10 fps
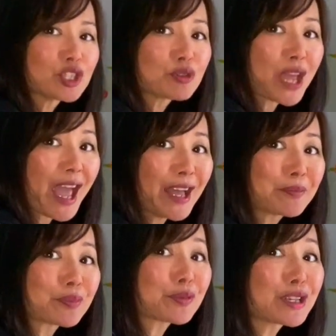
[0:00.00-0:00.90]
You
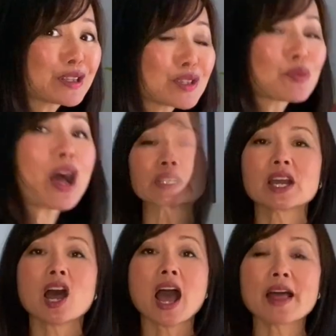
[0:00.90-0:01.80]
can't breathe as well,
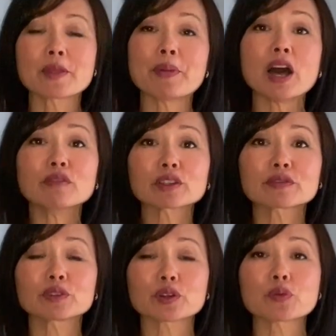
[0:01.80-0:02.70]
and the pelvic
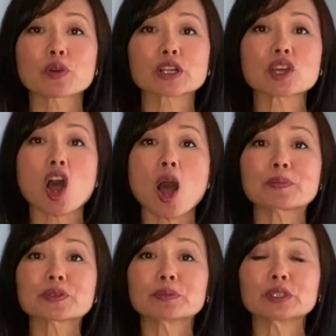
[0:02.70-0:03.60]
floor works
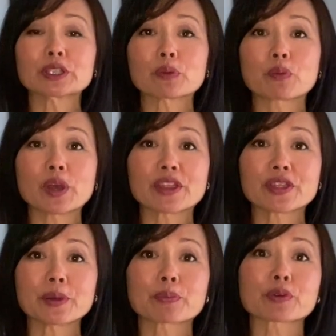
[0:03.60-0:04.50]
optimally with
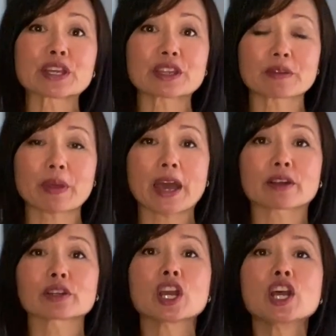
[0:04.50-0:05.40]
the breathing
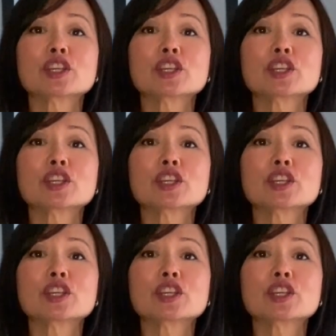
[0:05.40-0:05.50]
pattern.